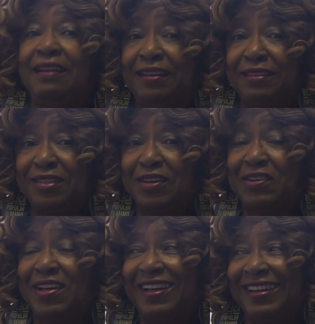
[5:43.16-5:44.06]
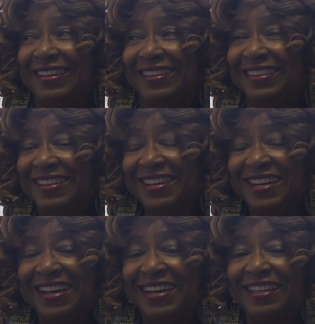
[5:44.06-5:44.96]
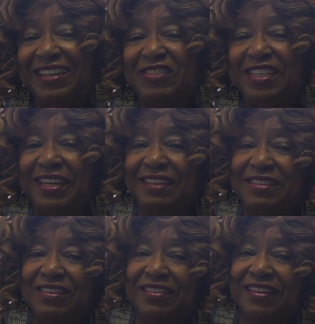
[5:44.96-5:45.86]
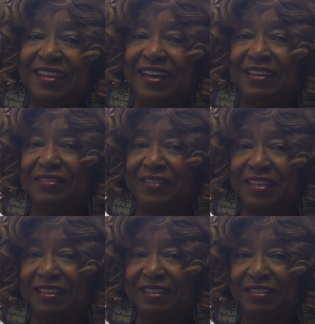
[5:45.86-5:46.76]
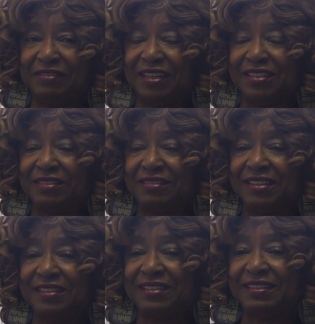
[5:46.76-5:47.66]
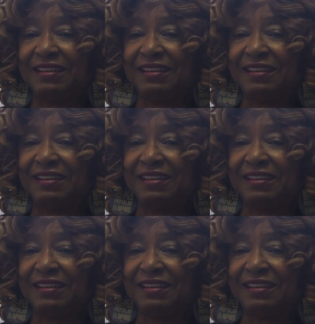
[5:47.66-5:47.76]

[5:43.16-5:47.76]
and so I love to eat. So there are a lot of good restaurants.